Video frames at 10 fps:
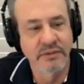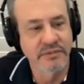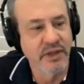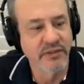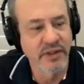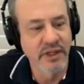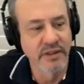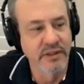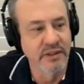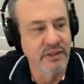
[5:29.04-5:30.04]
everything I
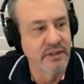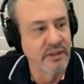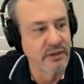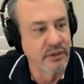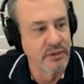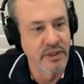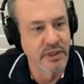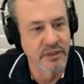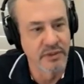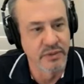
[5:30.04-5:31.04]
did in those
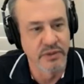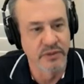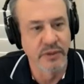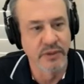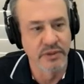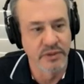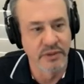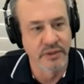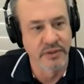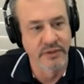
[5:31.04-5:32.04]
days was focused
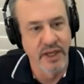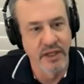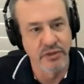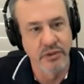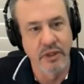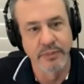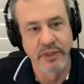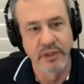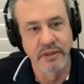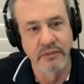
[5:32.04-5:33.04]
on the astronaut
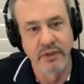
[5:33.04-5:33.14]
bit.